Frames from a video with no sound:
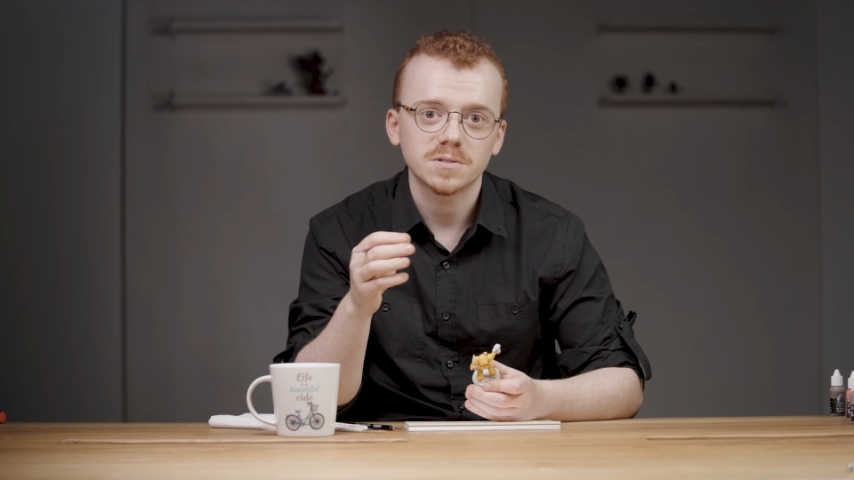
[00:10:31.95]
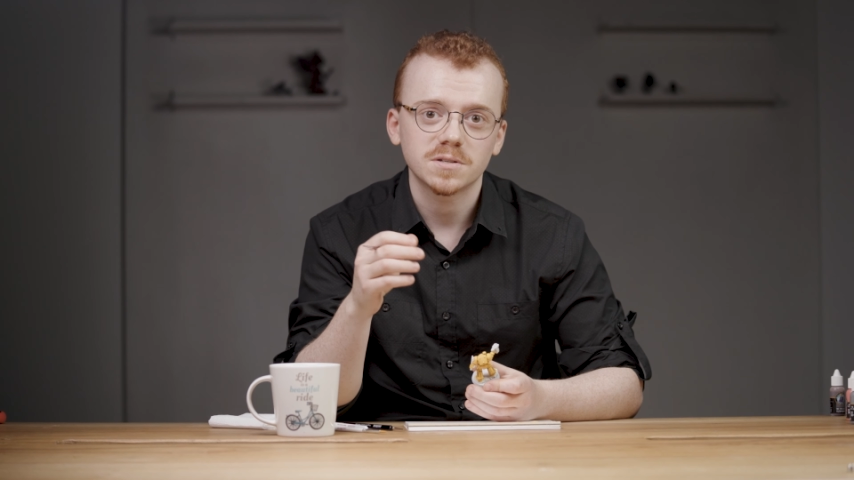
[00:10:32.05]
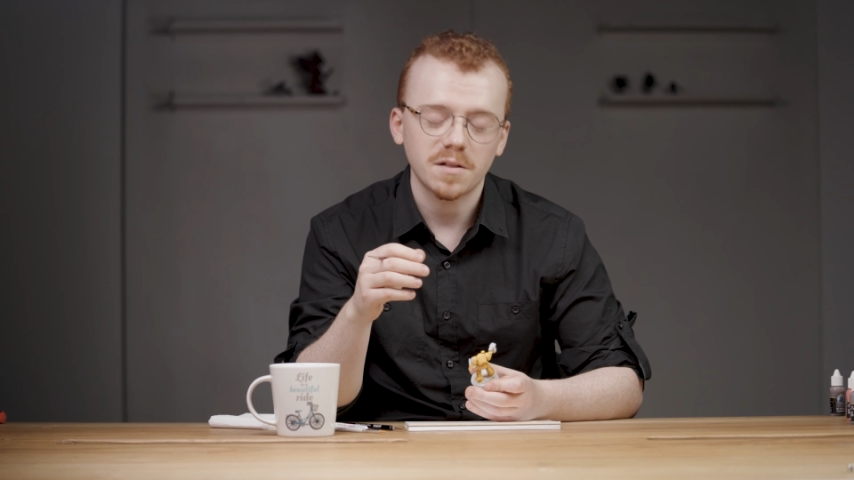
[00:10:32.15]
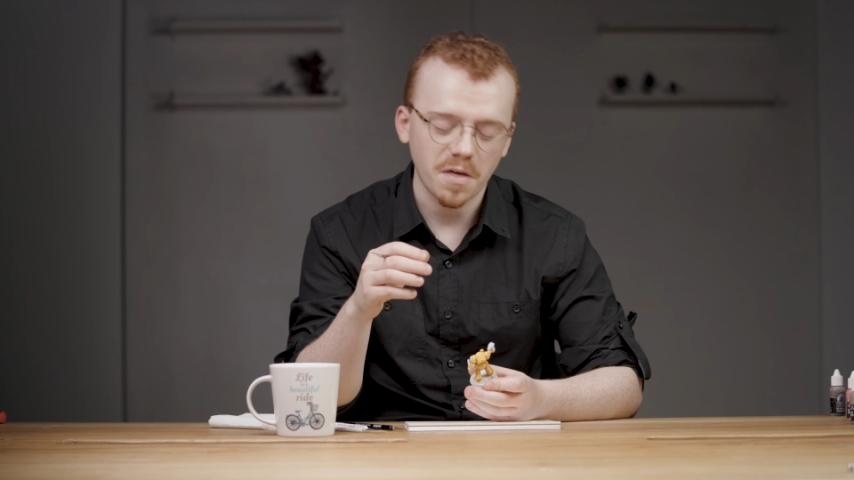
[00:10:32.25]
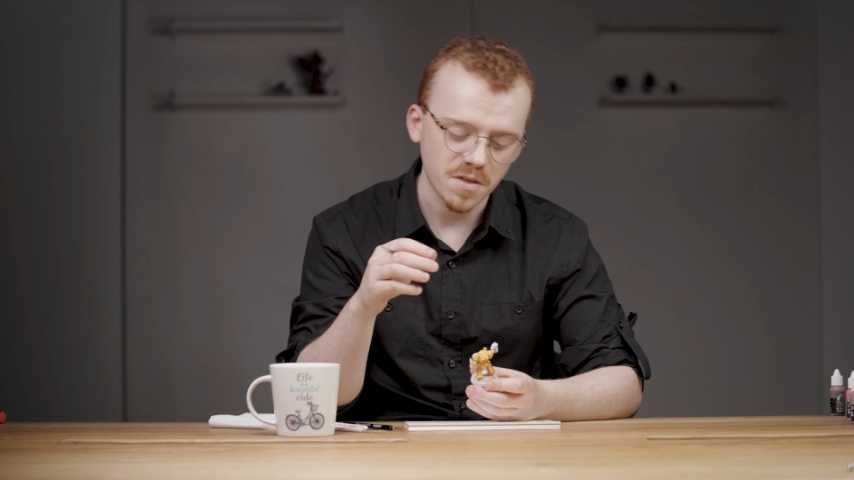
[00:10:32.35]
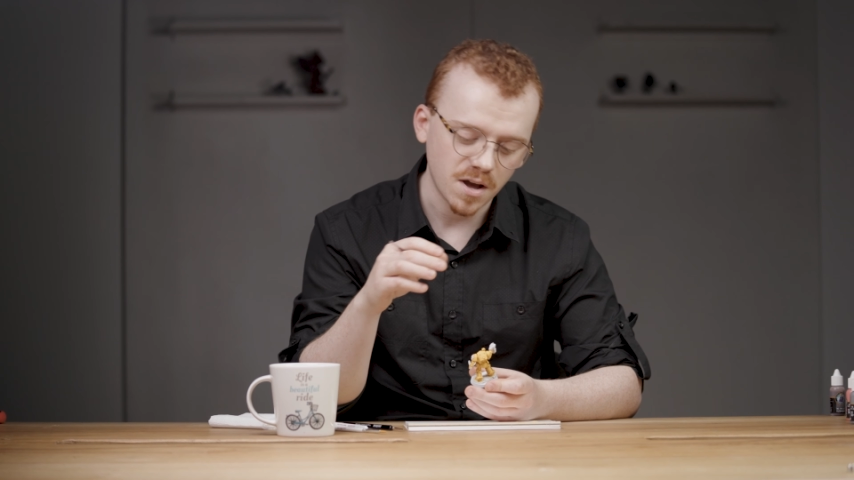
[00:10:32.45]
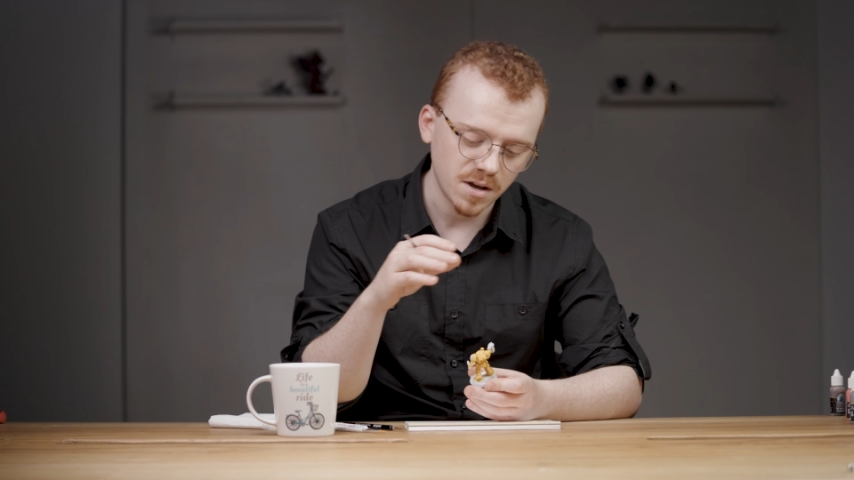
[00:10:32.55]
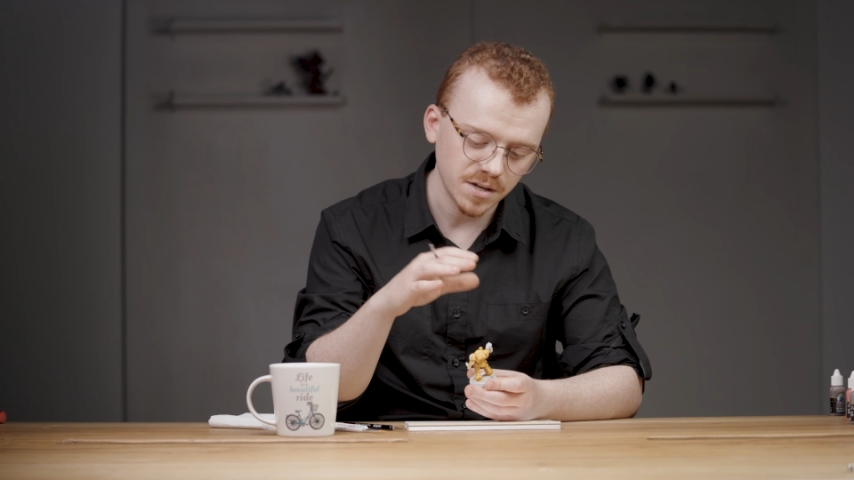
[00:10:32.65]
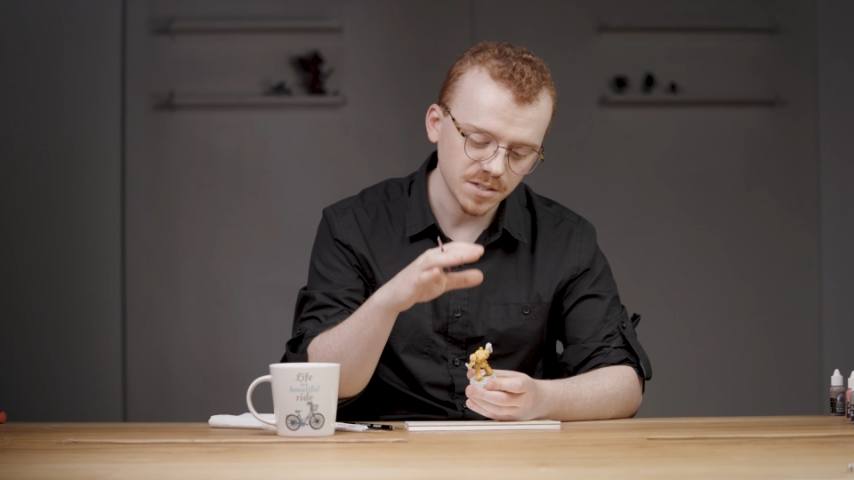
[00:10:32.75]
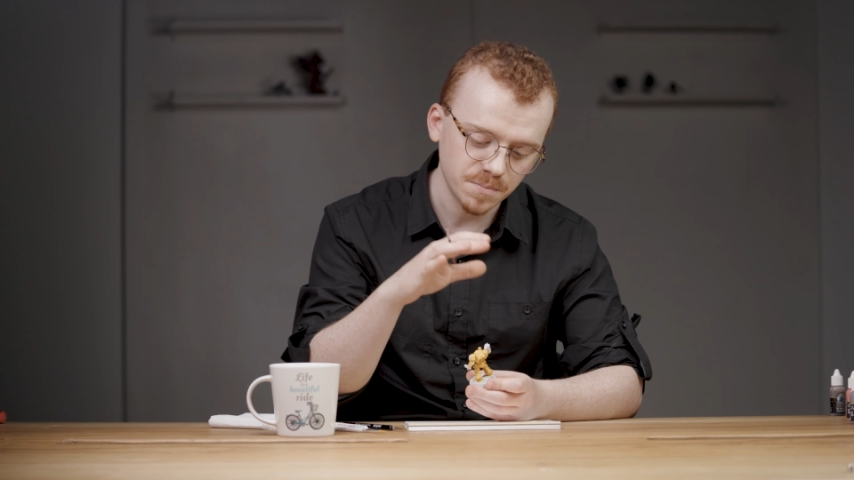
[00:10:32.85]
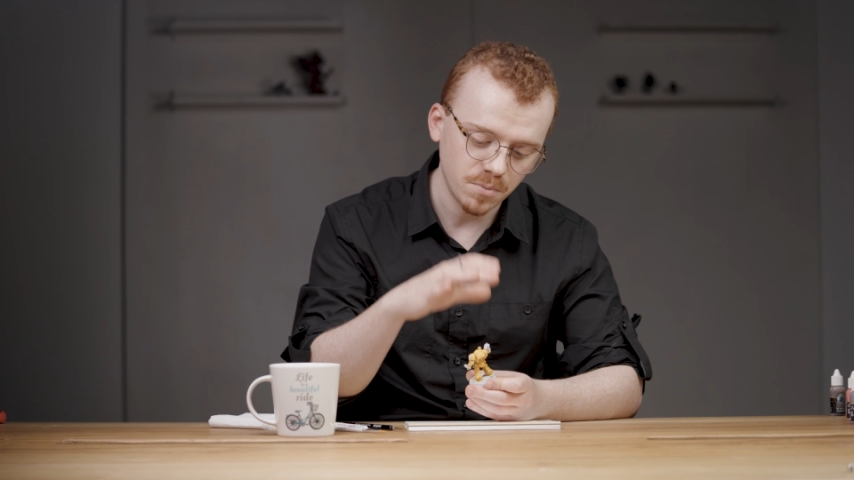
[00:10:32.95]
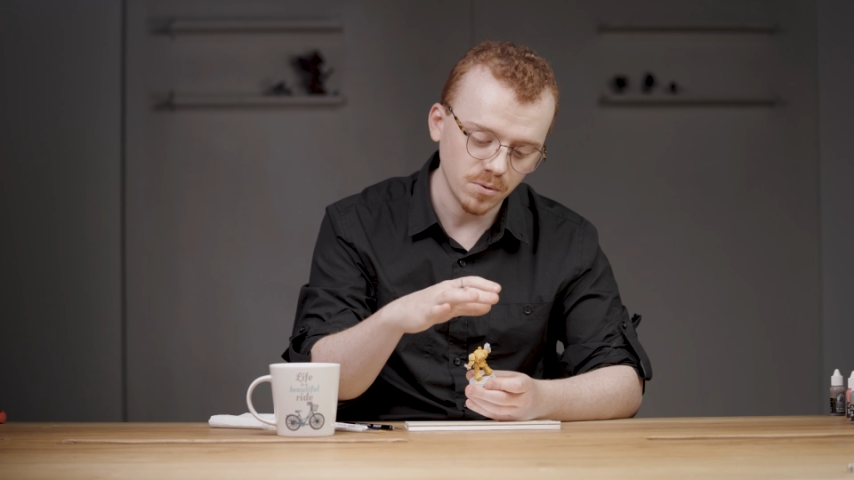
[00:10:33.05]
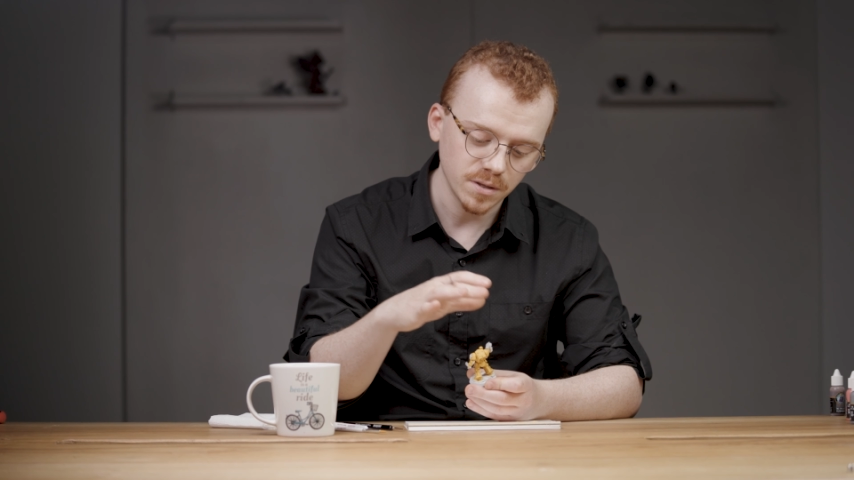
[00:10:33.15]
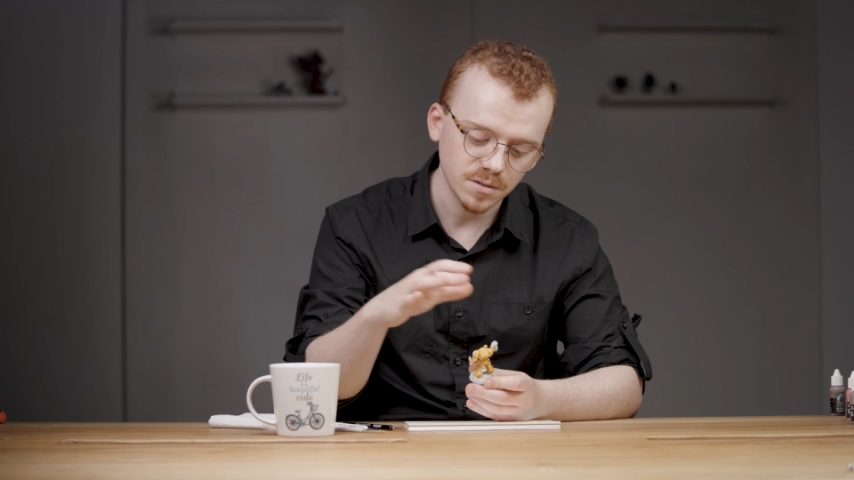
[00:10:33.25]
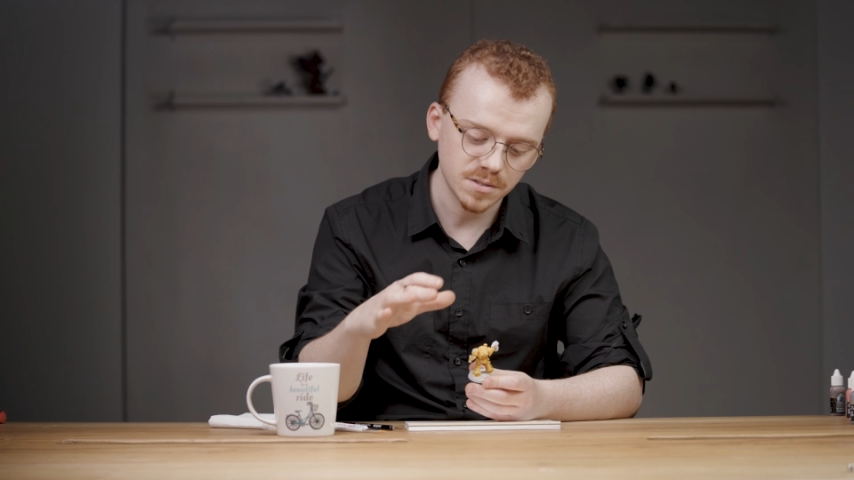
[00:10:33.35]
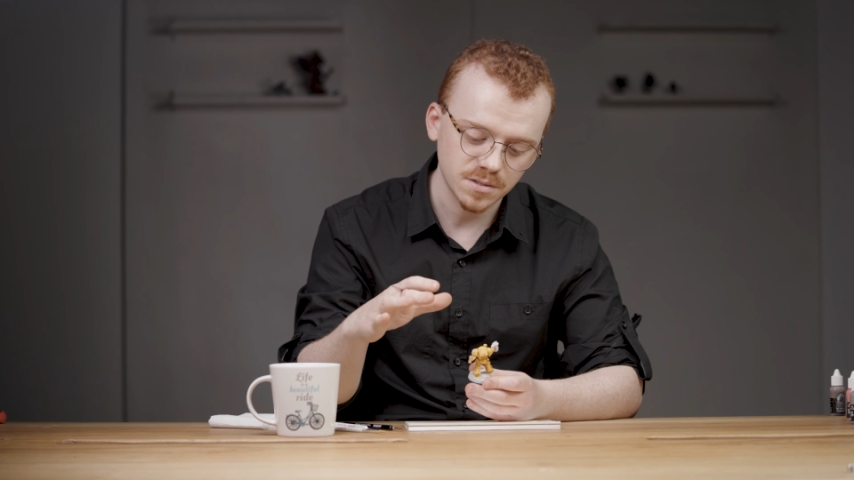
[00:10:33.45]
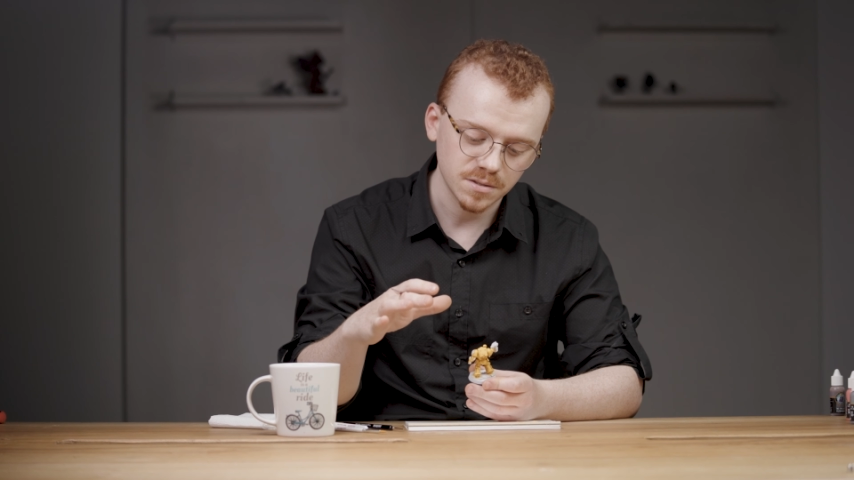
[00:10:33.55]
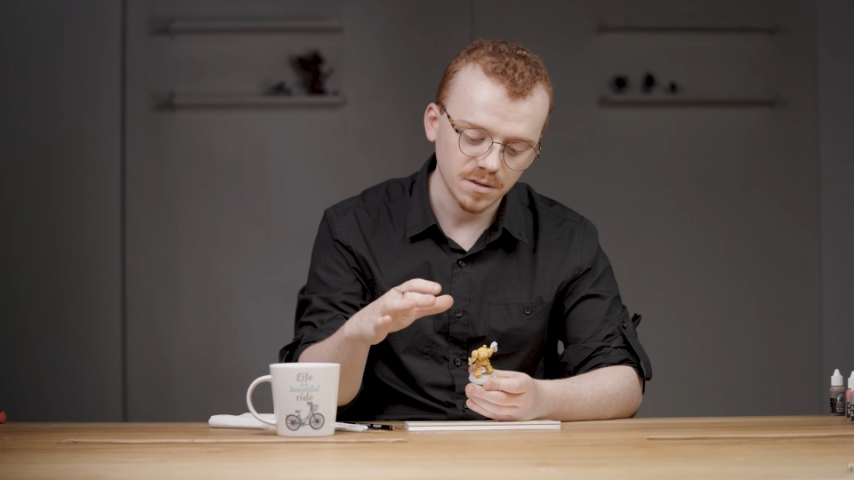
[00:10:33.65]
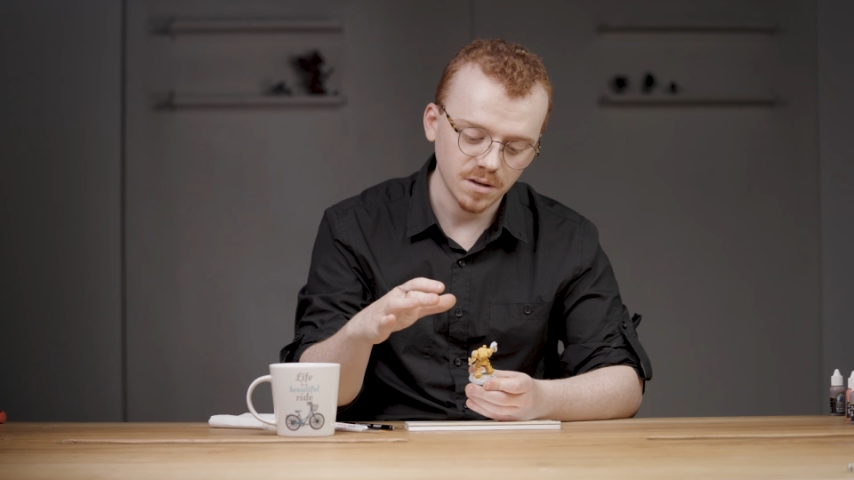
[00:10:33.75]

so now that the highest points